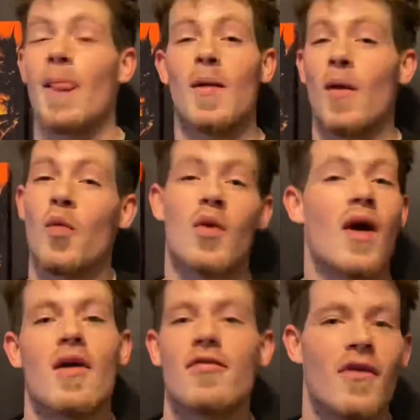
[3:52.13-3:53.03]
We're
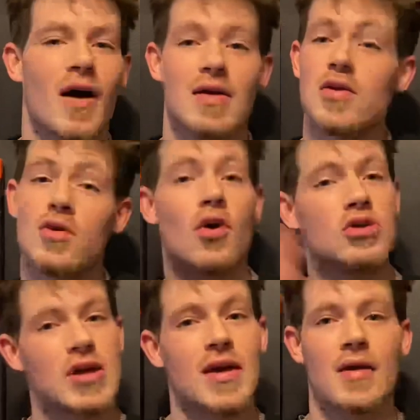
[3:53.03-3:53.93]
on fire. You go
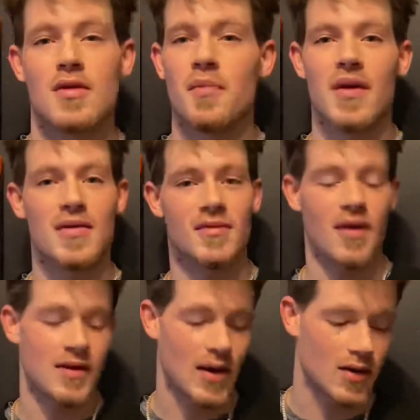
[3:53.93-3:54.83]
check out the picks right
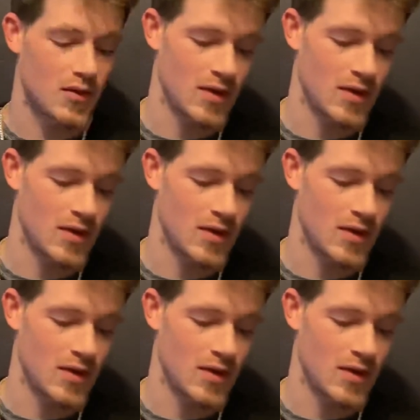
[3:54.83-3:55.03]
now.